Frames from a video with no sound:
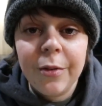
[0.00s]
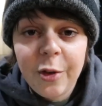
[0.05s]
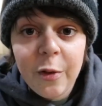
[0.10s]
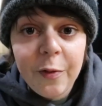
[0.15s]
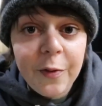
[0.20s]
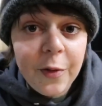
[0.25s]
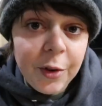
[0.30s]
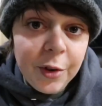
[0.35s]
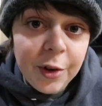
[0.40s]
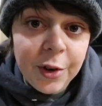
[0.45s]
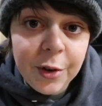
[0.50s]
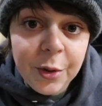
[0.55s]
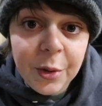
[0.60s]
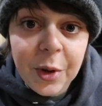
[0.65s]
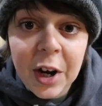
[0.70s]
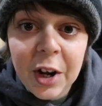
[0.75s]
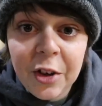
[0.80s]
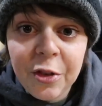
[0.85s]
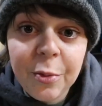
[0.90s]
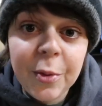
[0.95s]
Without further ado,
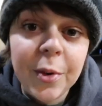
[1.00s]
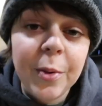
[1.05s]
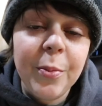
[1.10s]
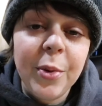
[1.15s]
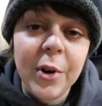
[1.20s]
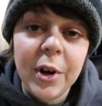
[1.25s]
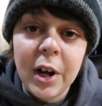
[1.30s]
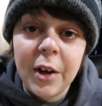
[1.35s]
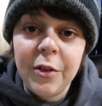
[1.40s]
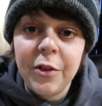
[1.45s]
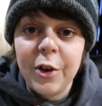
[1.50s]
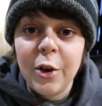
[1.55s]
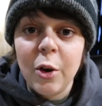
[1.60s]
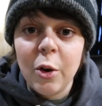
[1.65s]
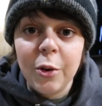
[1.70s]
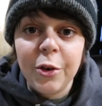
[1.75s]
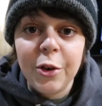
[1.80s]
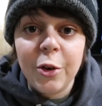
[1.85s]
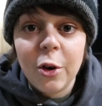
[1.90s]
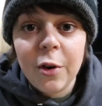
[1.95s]
guys, we're going to put on the
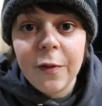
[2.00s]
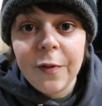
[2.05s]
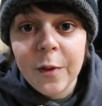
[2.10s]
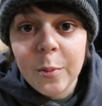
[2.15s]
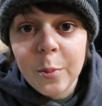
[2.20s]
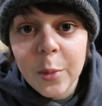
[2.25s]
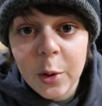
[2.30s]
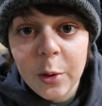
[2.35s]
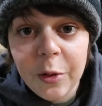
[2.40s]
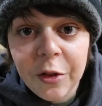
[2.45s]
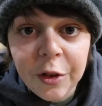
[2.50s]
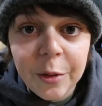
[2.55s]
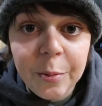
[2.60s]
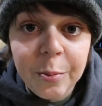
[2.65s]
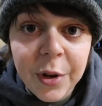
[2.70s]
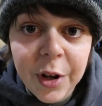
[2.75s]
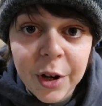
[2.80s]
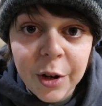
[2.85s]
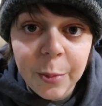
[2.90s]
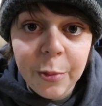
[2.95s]
old Norfin boots and
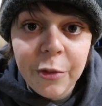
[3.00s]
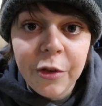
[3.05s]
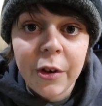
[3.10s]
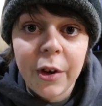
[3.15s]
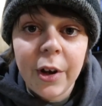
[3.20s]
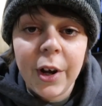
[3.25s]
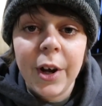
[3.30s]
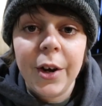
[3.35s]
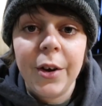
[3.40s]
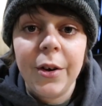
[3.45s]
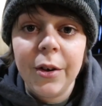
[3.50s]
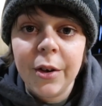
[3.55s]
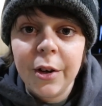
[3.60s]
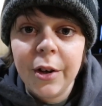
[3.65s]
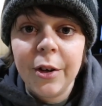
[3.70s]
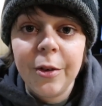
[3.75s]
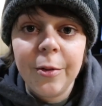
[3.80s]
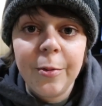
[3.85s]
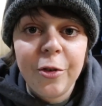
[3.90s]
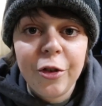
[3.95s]
bibs and
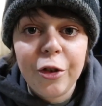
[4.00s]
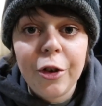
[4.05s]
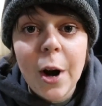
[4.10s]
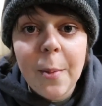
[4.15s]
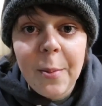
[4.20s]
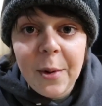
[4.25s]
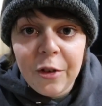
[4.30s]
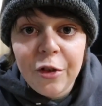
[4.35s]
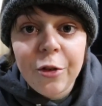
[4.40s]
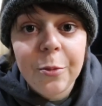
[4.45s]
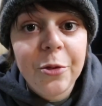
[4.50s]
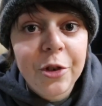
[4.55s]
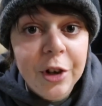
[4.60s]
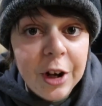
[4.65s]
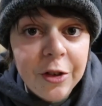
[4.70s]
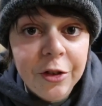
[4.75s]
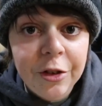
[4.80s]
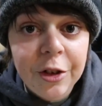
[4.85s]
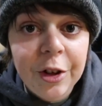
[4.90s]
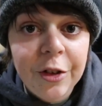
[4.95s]
uh, strap on some
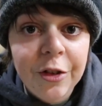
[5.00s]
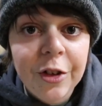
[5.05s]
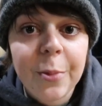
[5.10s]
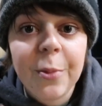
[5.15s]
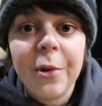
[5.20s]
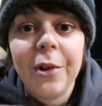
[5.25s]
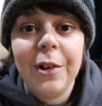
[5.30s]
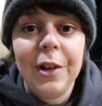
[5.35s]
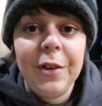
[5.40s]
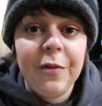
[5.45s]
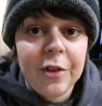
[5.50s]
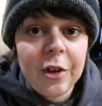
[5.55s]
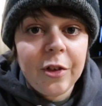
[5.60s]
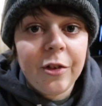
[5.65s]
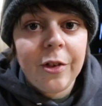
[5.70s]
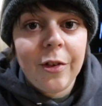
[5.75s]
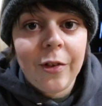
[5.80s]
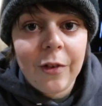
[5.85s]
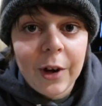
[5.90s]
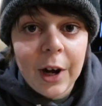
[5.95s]
chesties. I'm going to leave
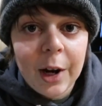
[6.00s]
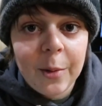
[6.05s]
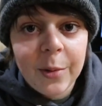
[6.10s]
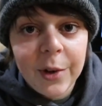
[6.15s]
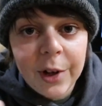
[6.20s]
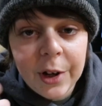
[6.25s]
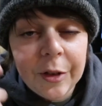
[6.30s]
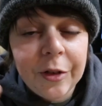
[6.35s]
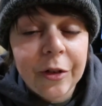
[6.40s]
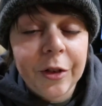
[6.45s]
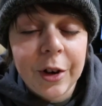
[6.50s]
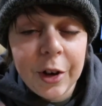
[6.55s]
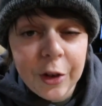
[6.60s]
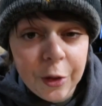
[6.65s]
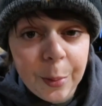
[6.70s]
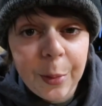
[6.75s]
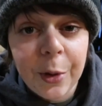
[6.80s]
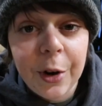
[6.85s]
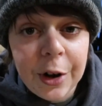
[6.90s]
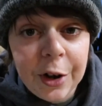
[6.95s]
this inside because it
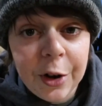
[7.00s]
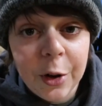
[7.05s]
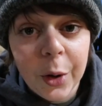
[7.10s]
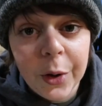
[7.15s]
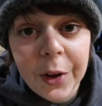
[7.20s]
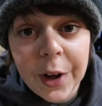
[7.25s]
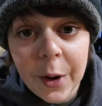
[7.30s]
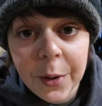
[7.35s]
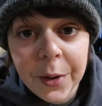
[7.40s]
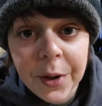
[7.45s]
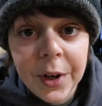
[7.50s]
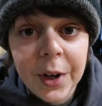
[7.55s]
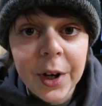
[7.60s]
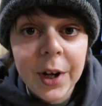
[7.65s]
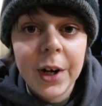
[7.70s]
is pretty cold out.